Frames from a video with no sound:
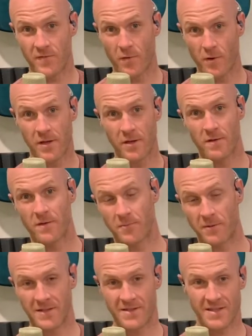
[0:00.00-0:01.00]
for you to
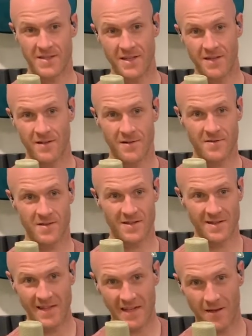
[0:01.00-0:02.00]
play 16th notes
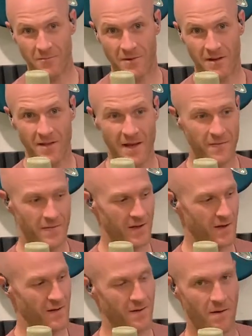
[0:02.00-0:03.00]
leading with the left
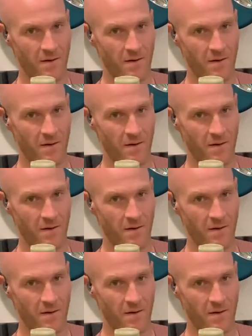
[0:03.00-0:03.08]
hand.